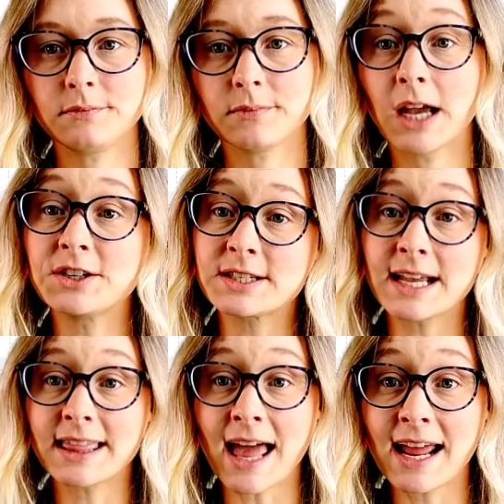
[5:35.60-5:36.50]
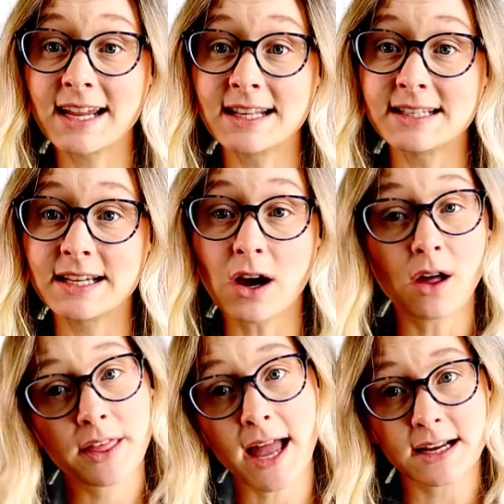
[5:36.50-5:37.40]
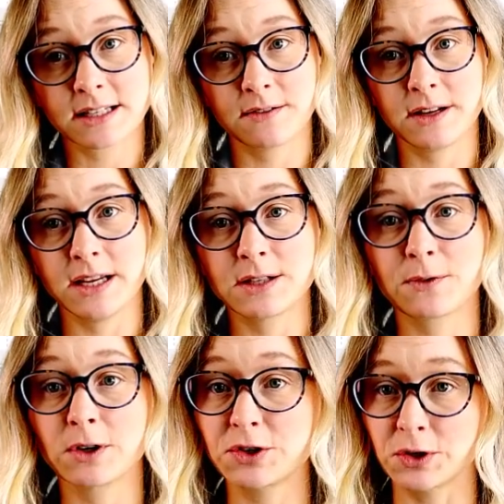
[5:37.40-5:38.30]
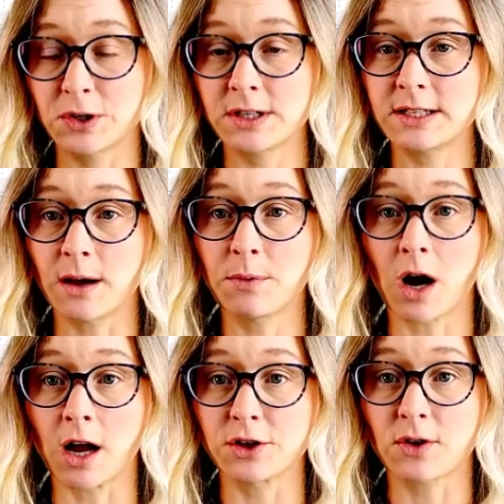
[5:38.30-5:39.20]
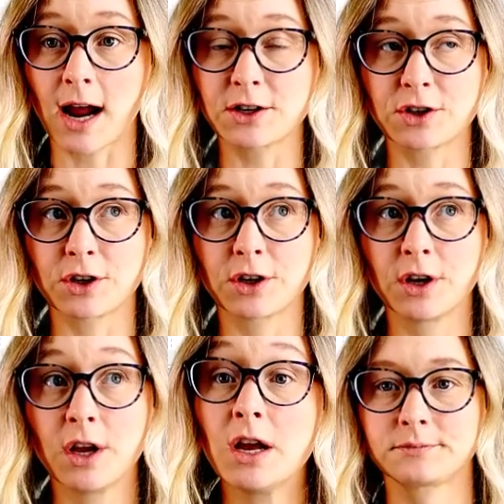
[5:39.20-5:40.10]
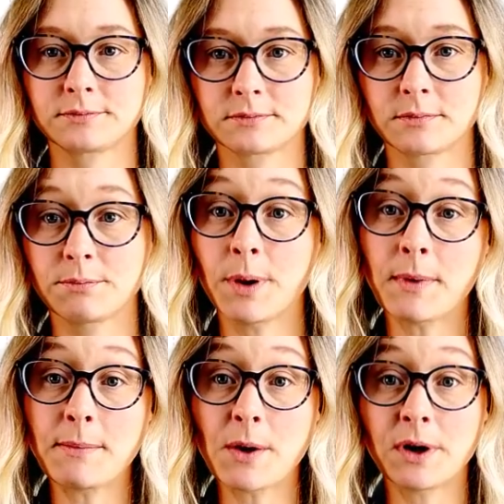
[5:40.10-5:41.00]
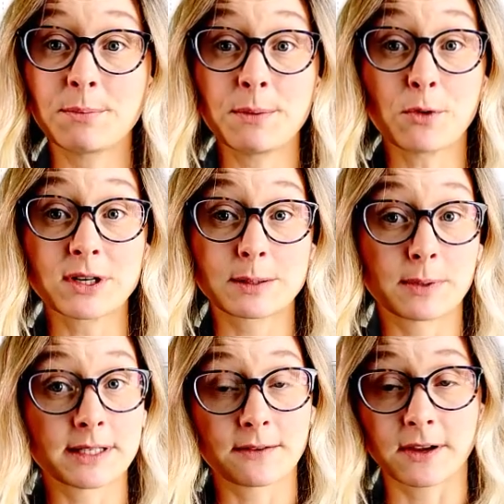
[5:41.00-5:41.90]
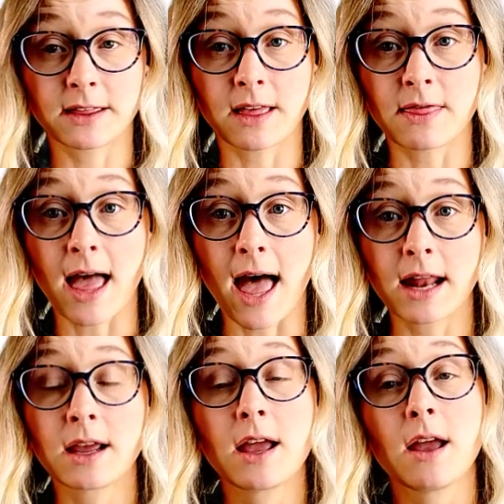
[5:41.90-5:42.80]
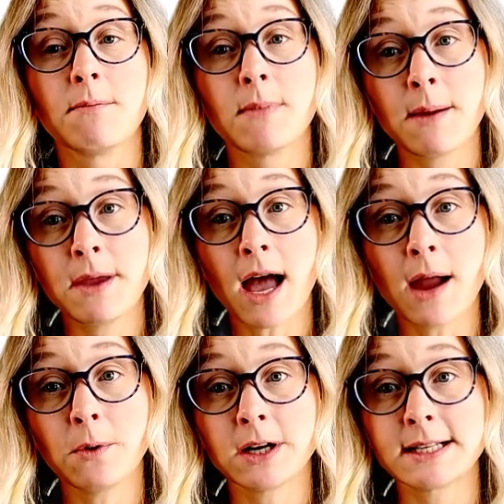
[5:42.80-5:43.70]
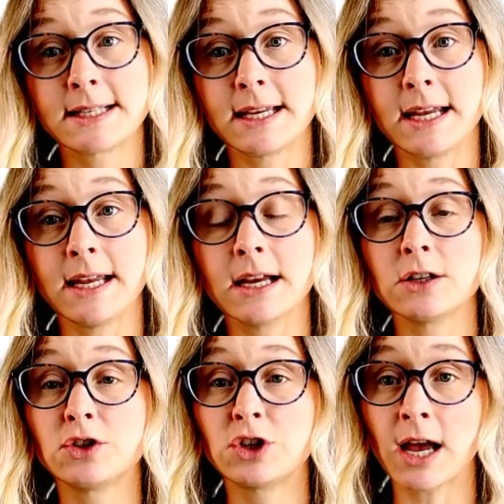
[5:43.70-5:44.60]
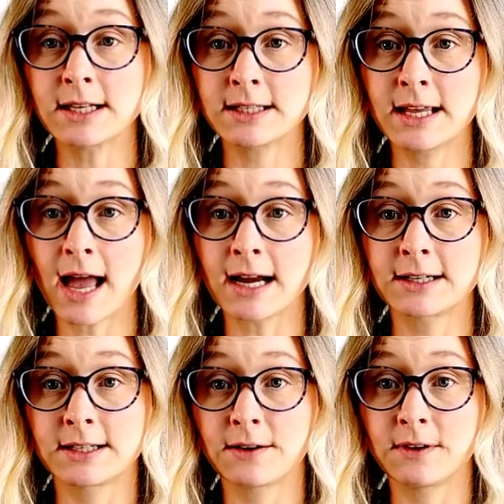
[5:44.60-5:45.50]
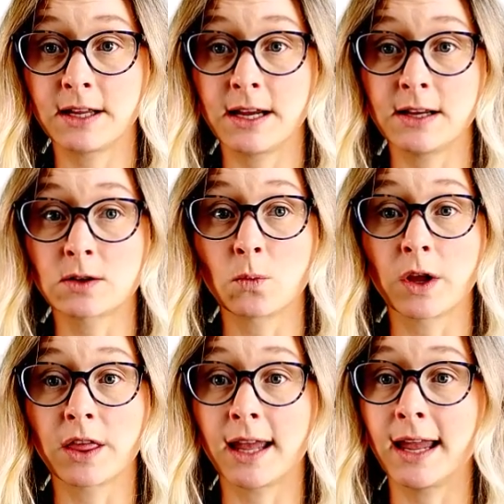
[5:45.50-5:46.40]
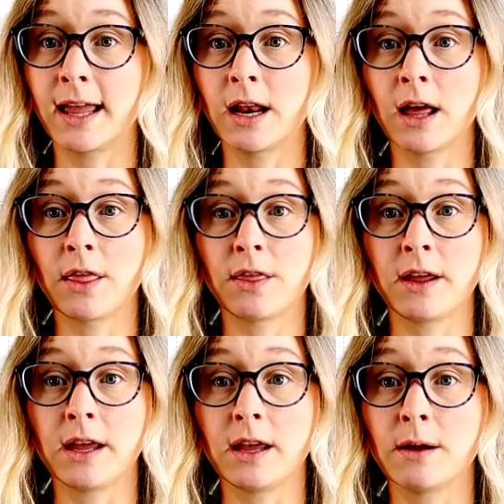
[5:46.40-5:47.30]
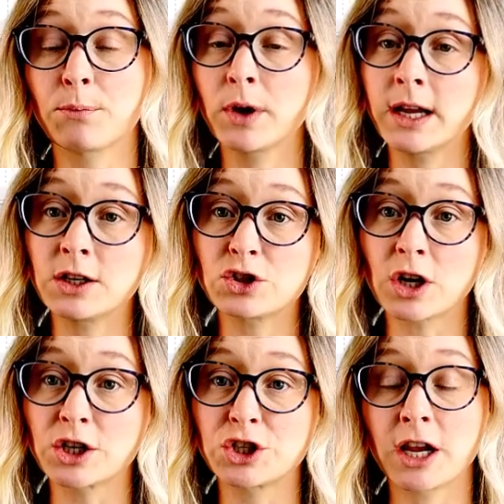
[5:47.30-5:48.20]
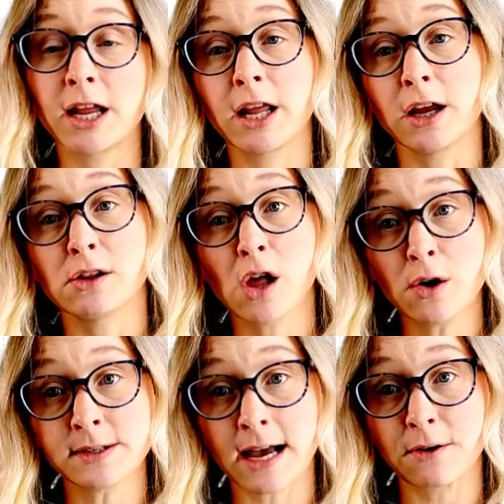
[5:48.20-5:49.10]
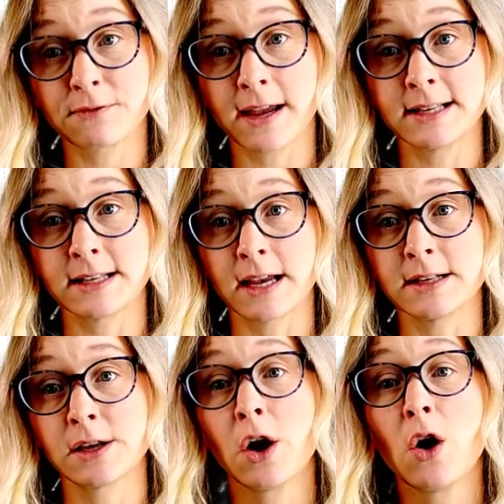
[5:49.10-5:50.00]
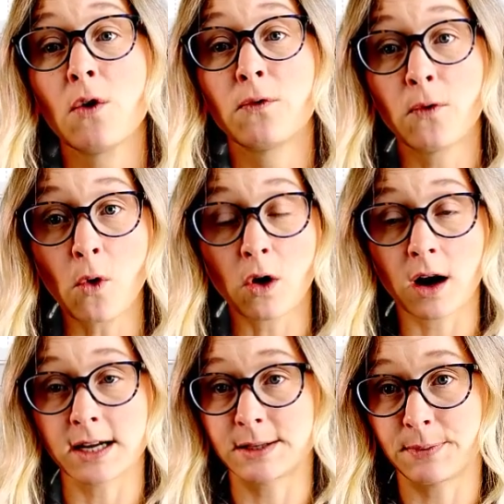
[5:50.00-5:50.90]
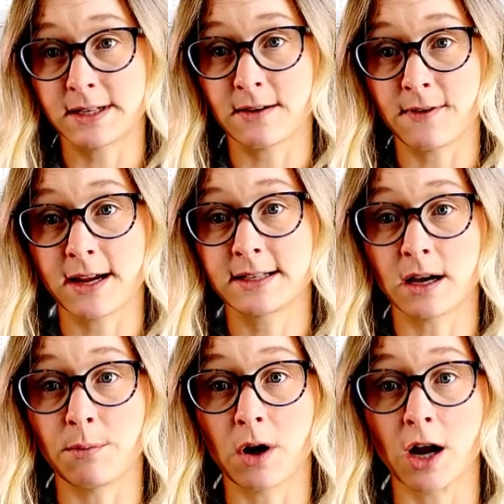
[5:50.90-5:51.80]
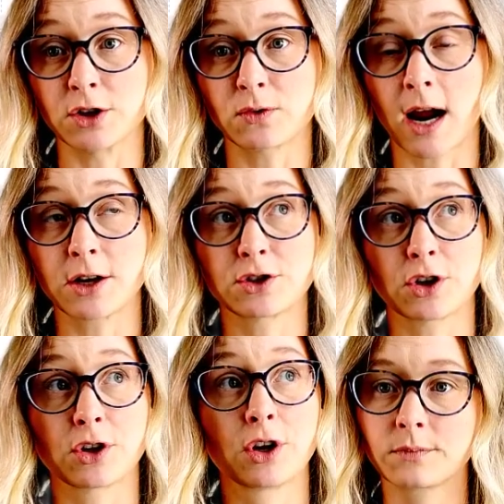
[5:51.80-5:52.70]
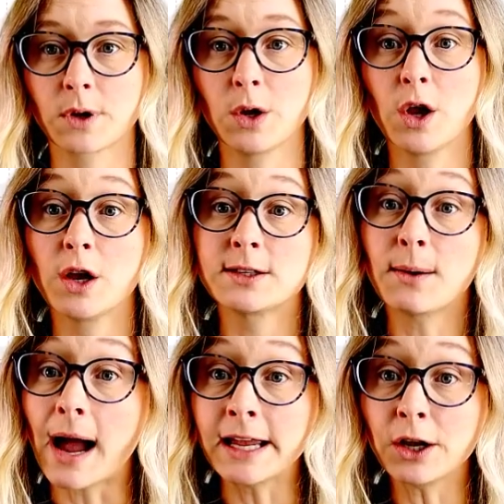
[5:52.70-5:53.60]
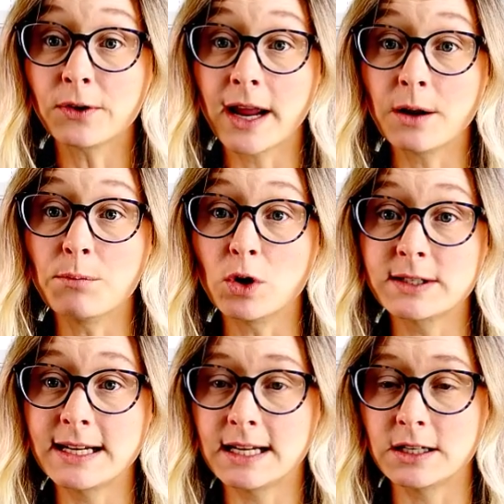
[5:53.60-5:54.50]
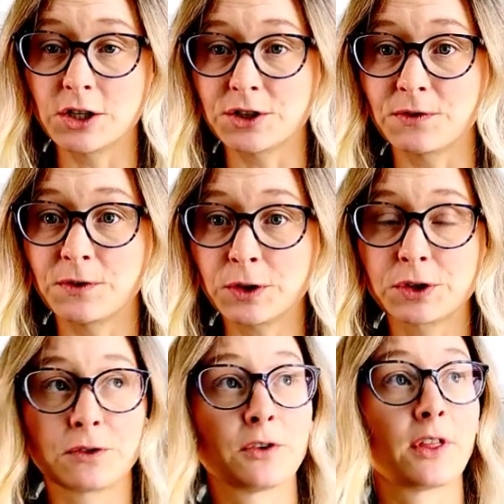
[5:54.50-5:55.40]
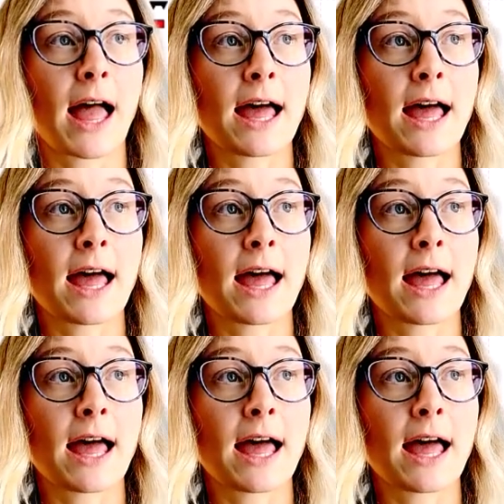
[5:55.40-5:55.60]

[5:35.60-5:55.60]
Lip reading: And just like that, I can see all the activities for a certain subcontractor. But maybe I want to be more specific than that. Maybe I want to see just the activities within the pre-construction and closeout phases for a specific subcontractor. So I can create a multi-condition filter for that.